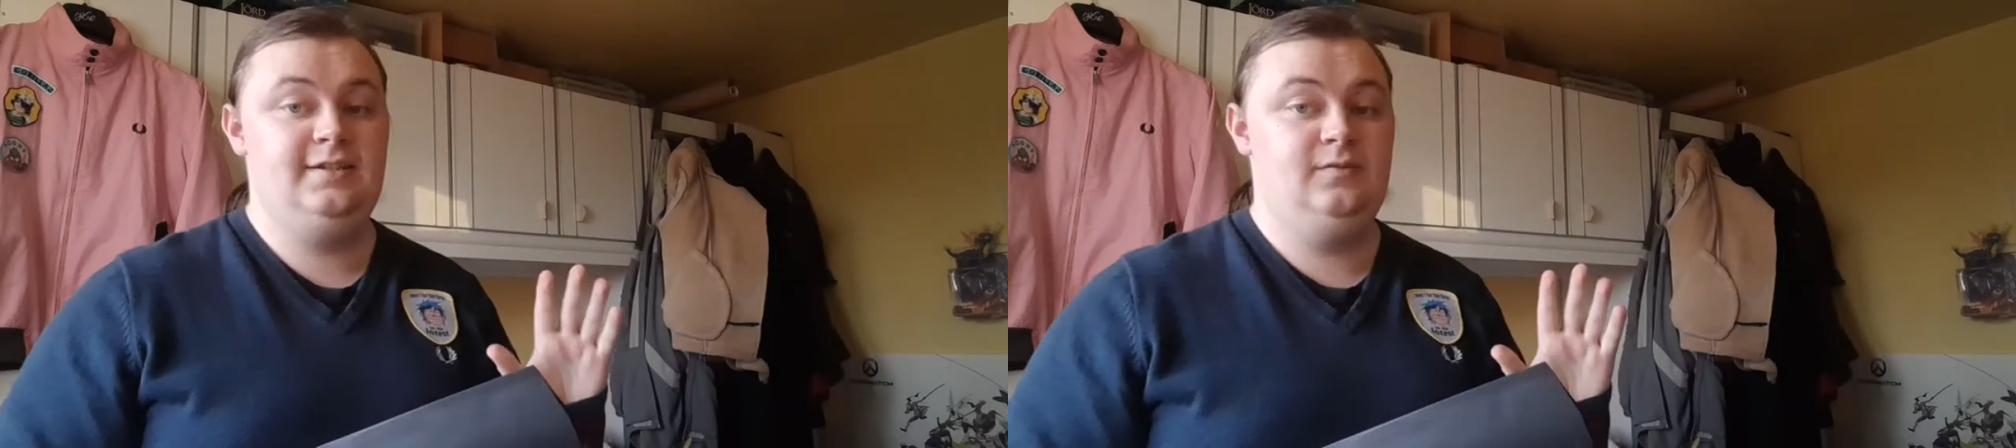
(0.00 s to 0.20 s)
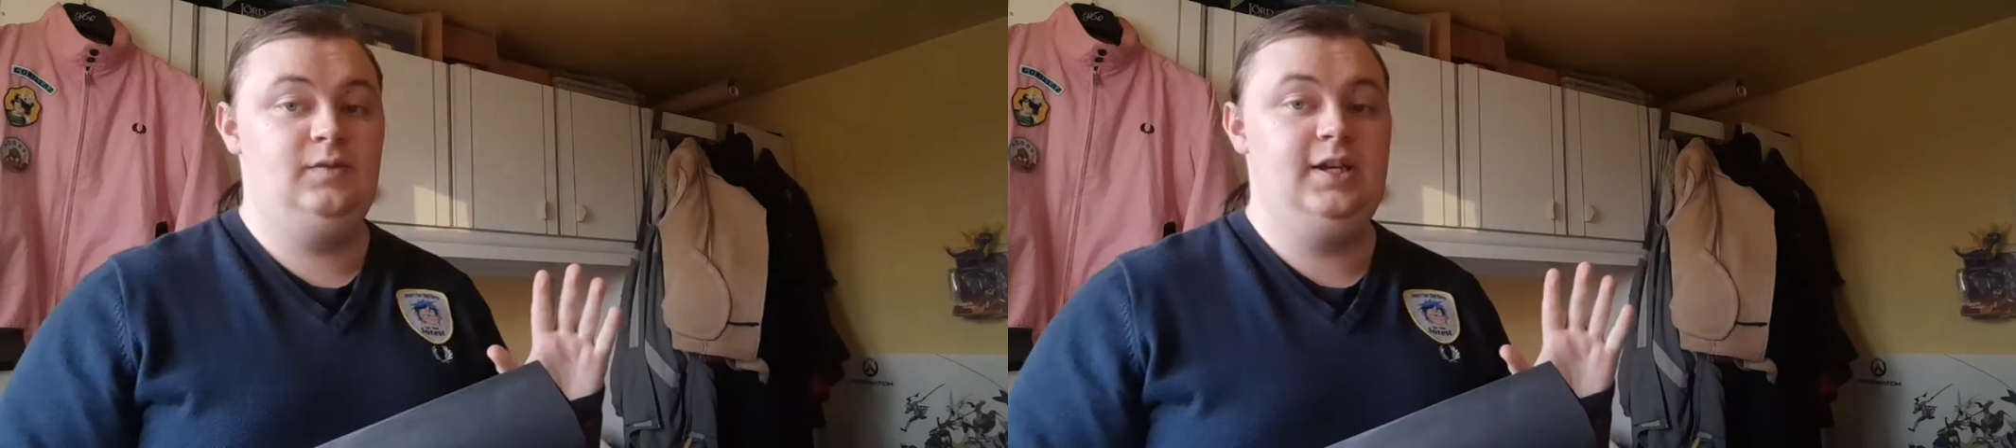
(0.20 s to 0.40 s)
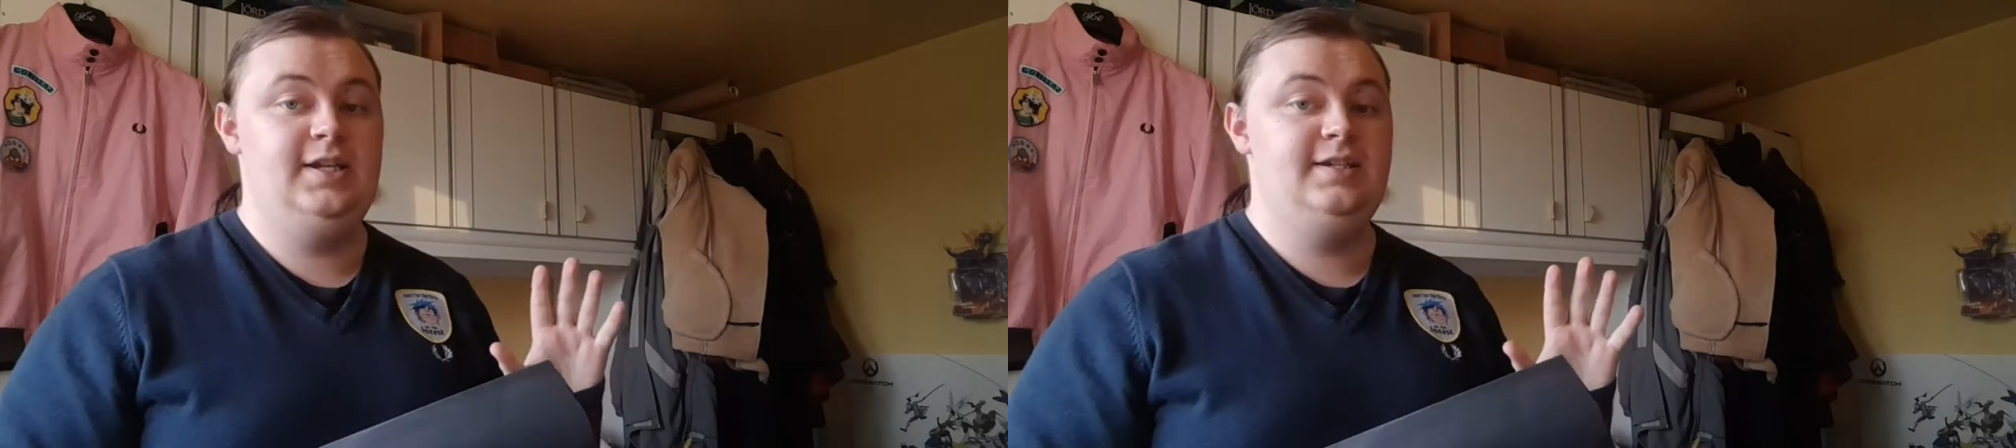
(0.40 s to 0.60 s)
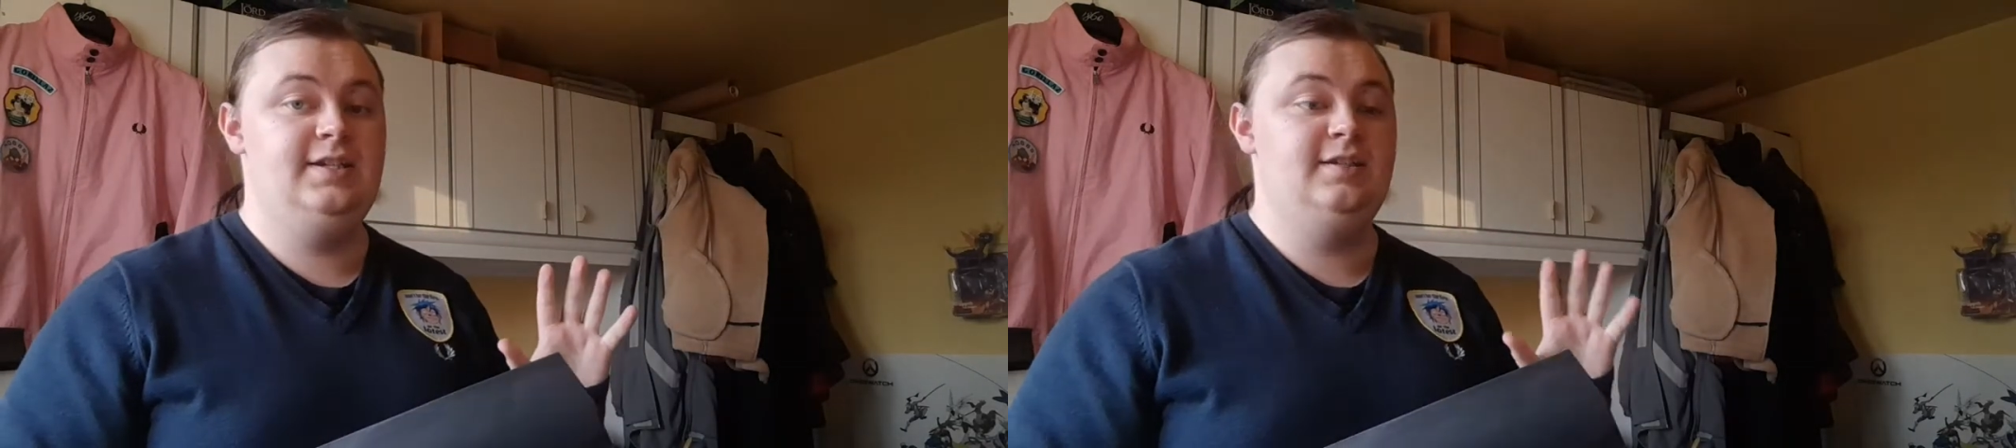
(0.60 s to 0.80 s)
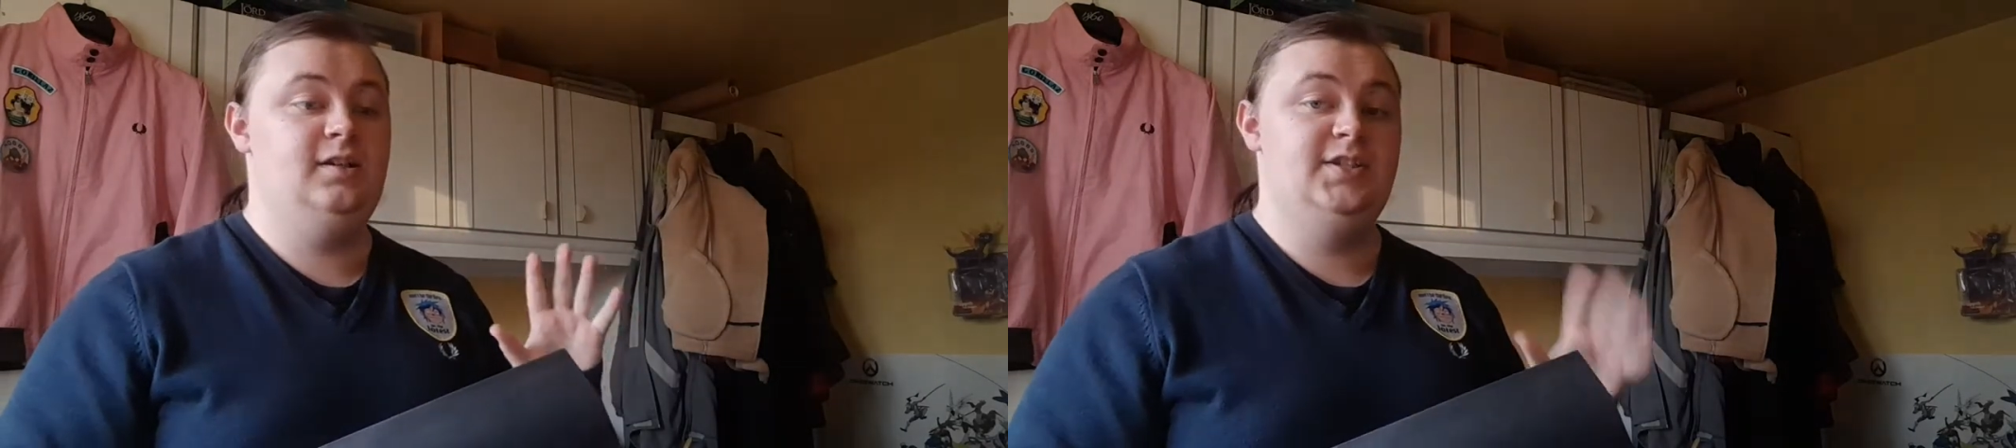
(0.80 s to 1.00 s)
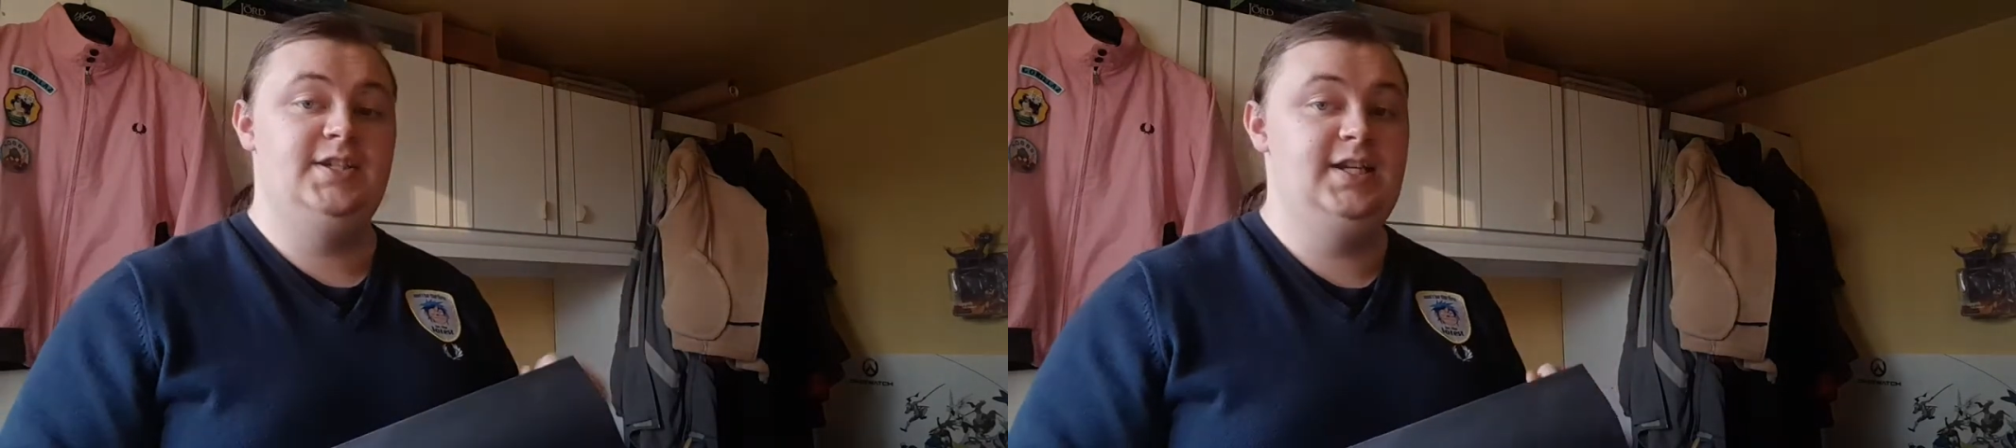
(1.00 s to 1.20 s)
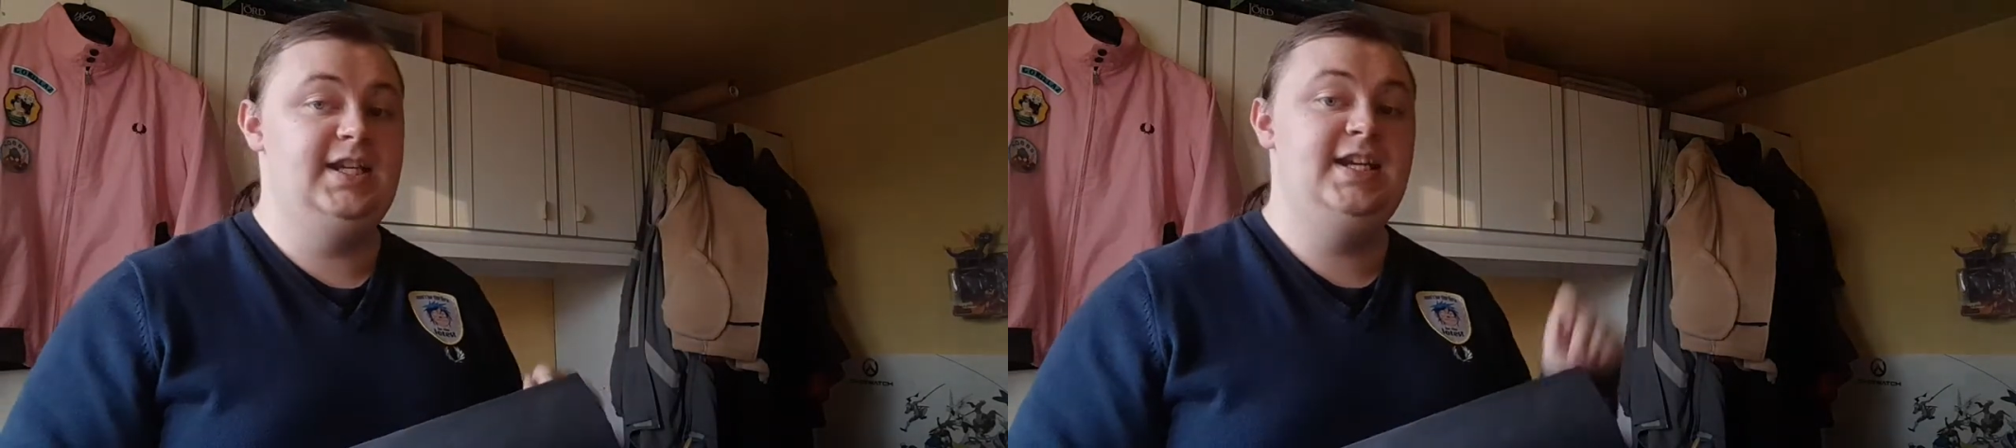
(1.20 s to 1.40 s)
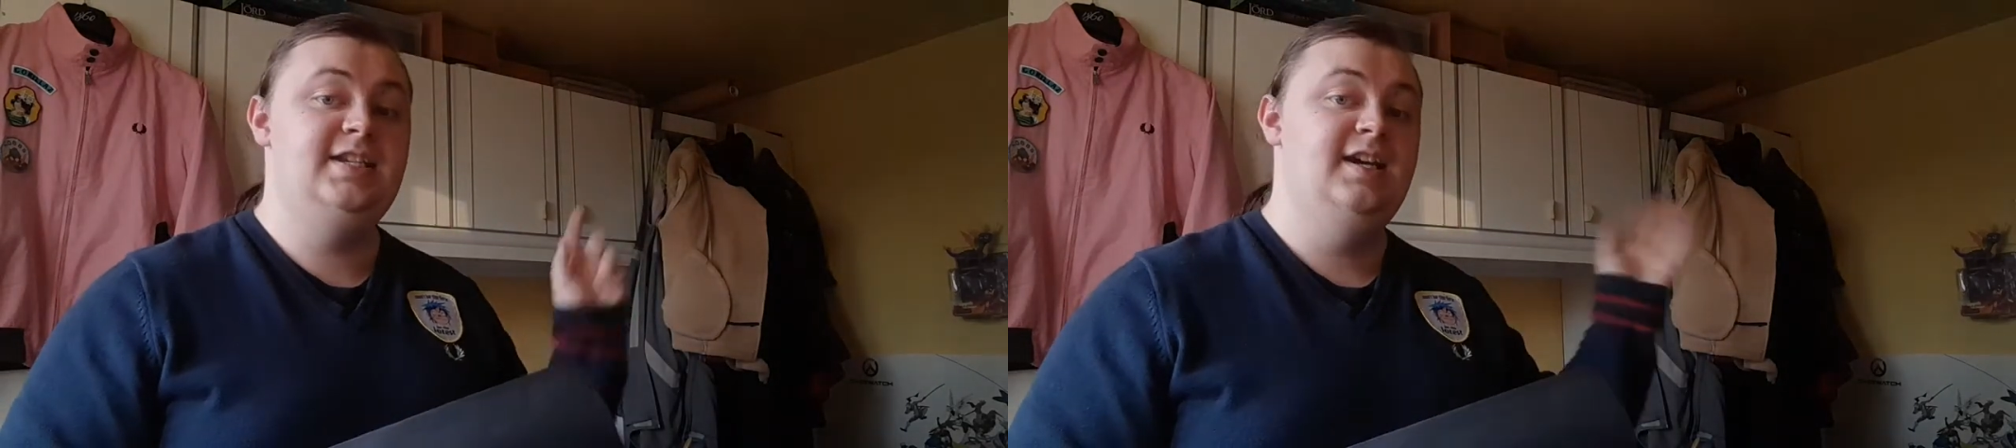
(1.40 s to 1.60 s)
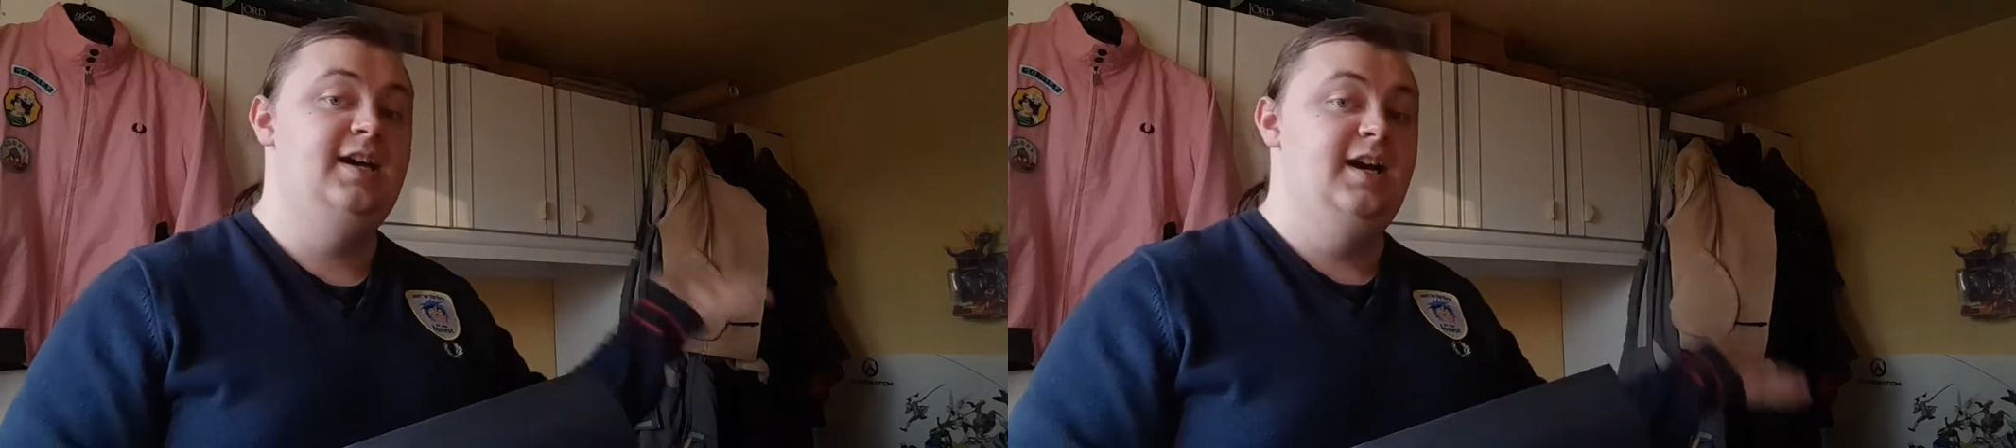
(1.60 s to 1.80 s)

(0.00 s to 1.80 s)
releases on CDs.